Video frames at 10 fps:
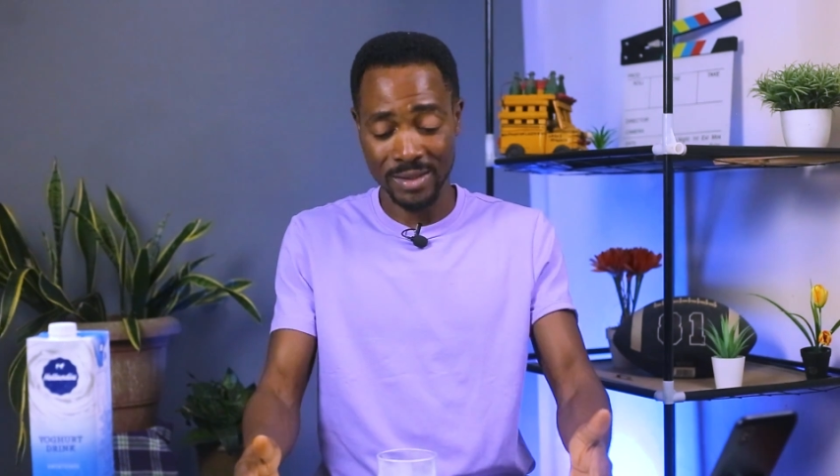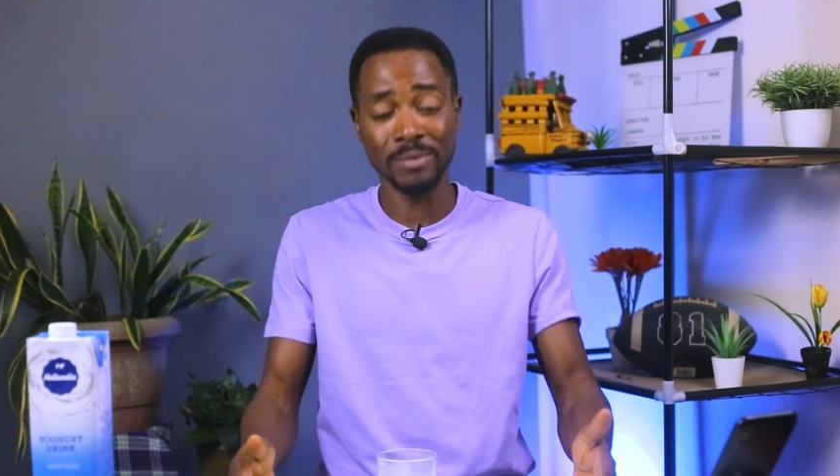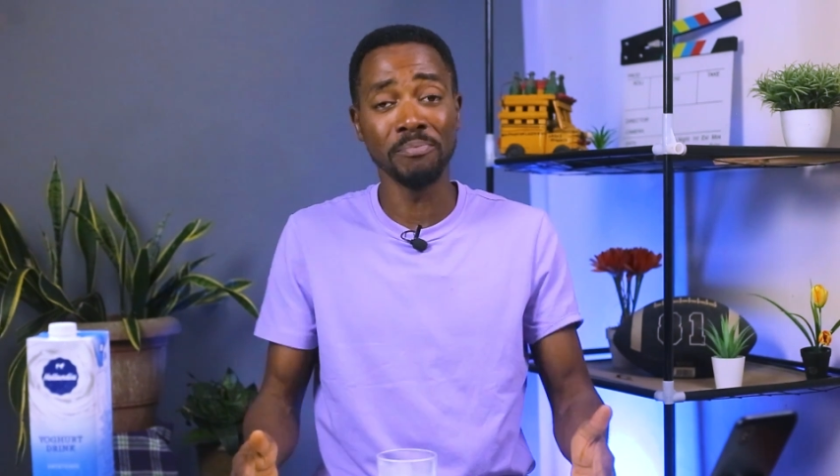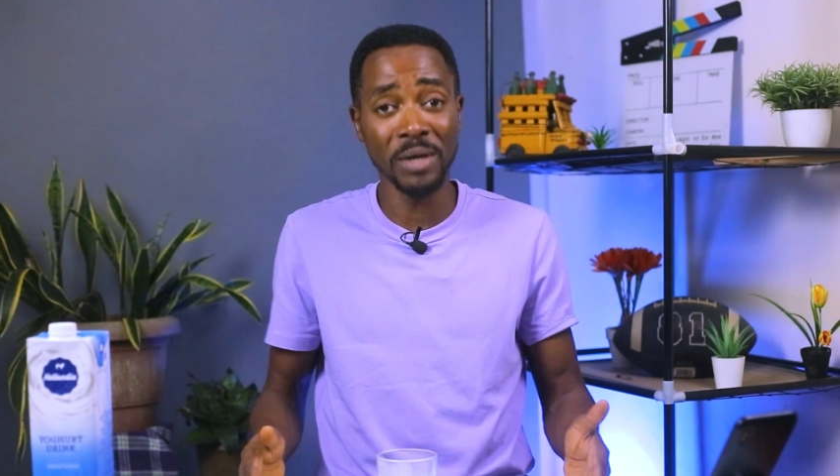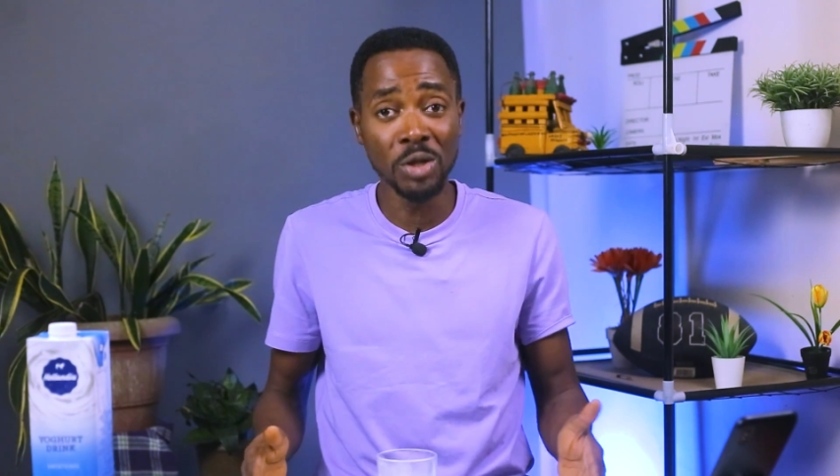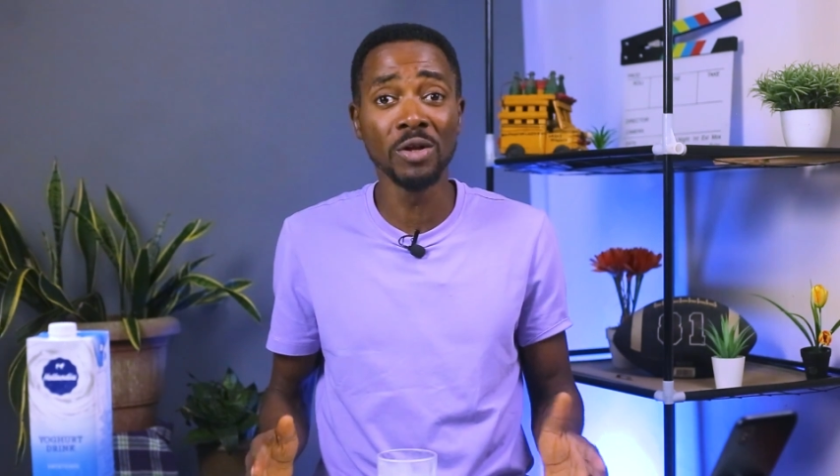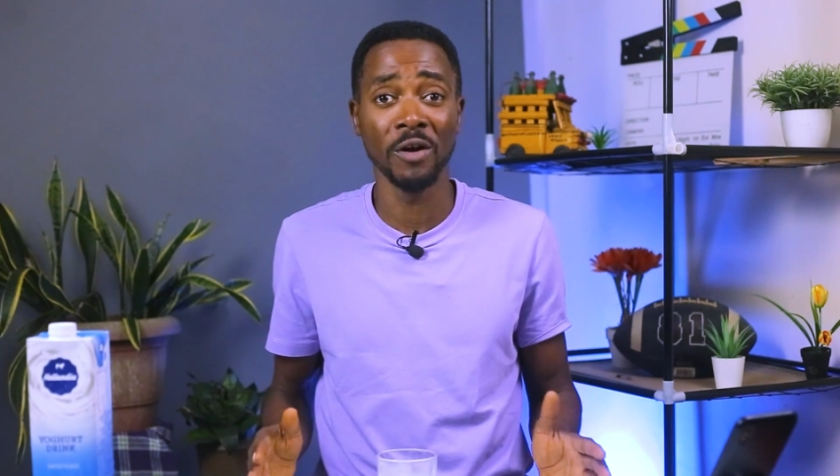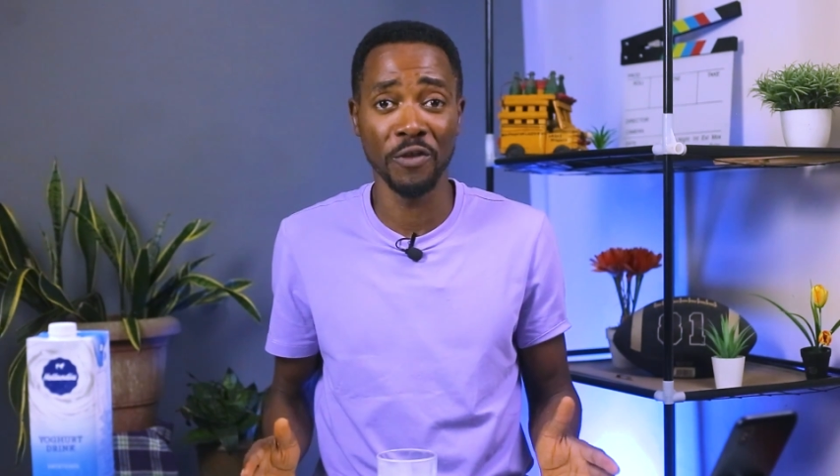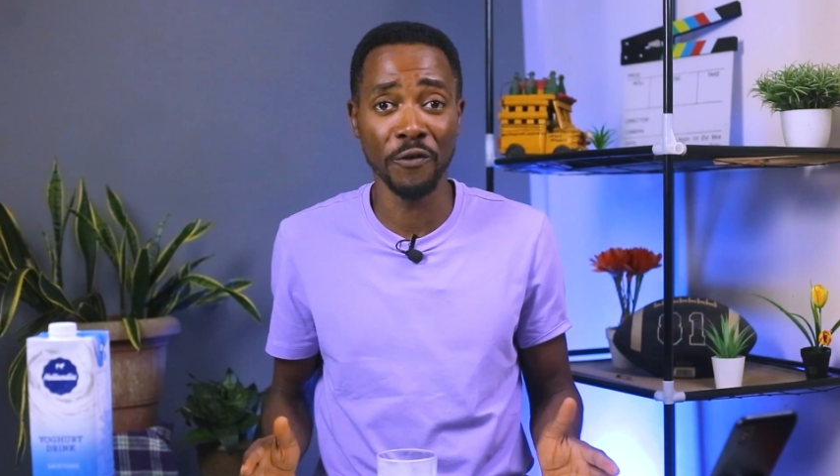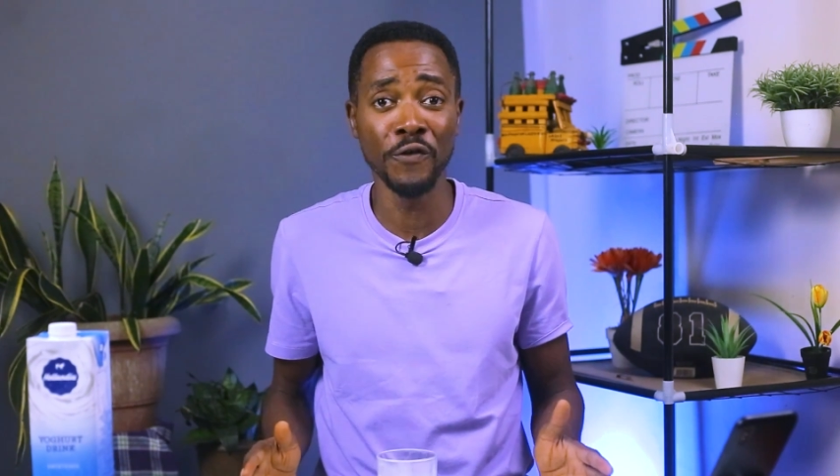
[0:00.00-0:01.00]
the middle
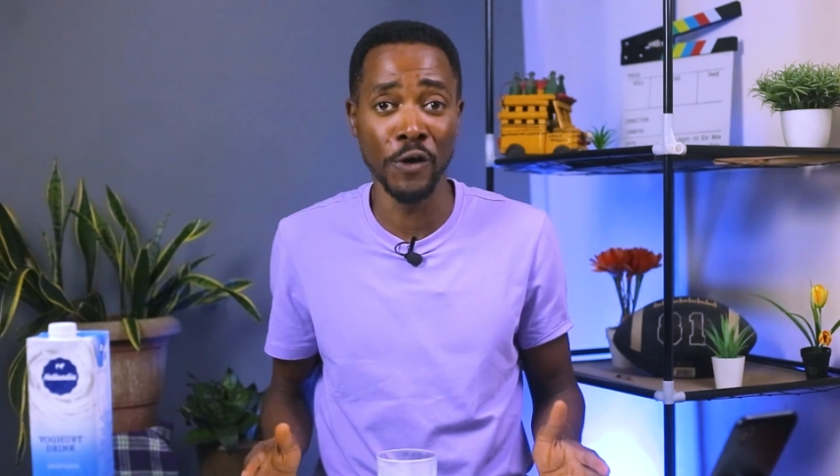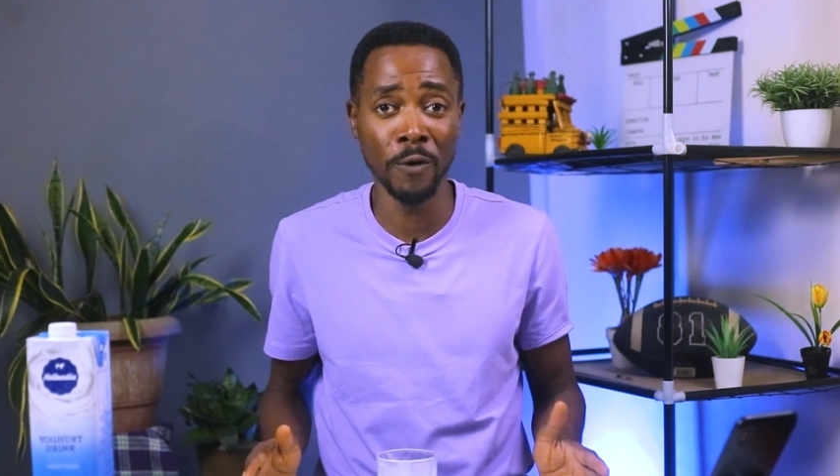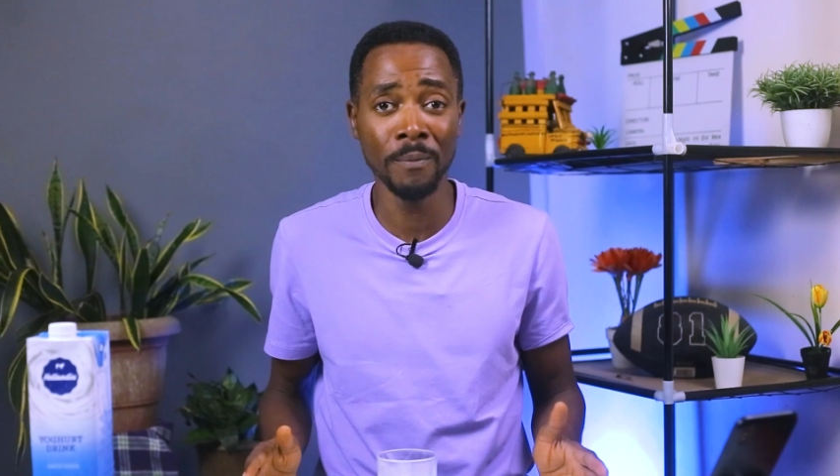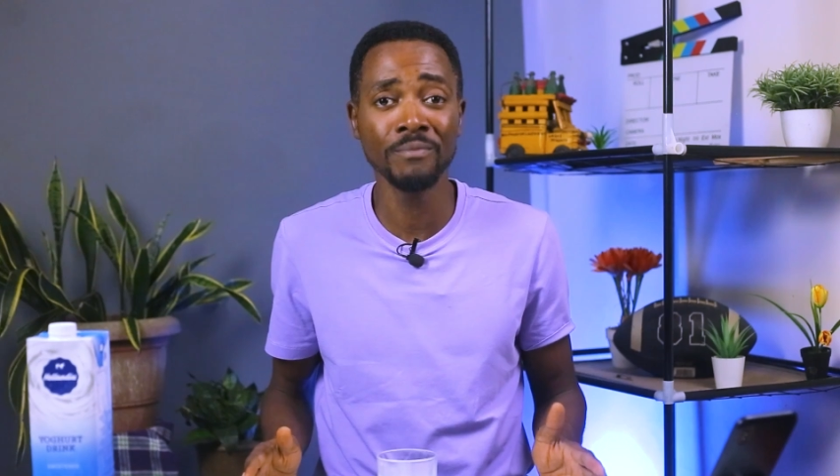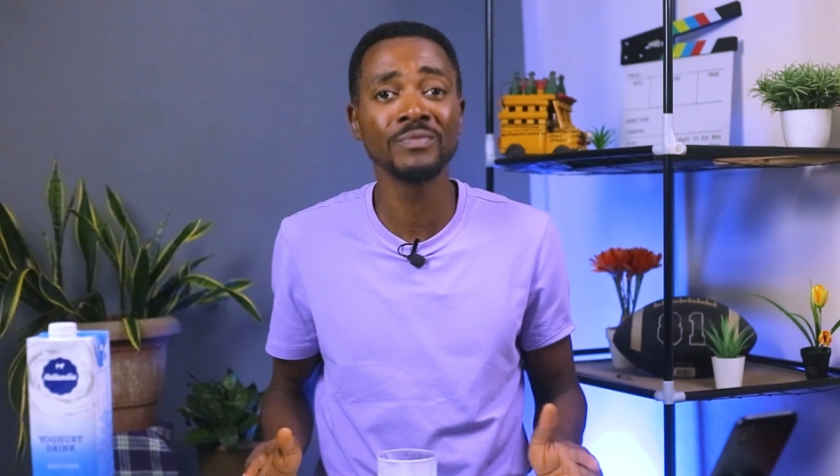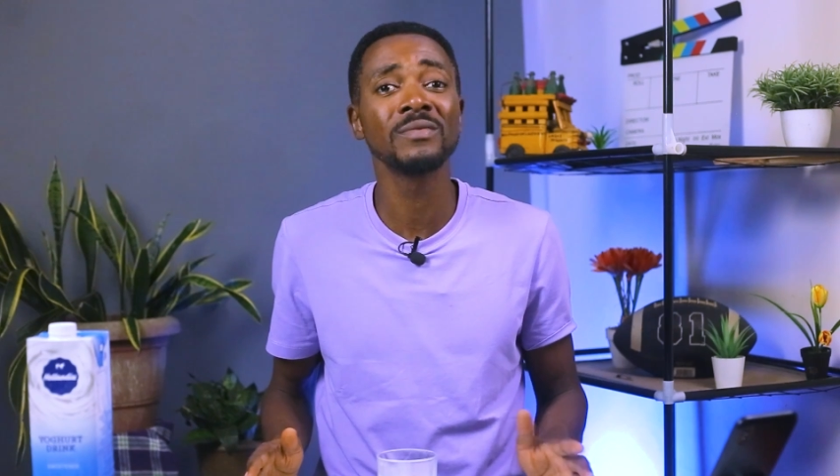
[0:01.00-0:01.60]
of the film,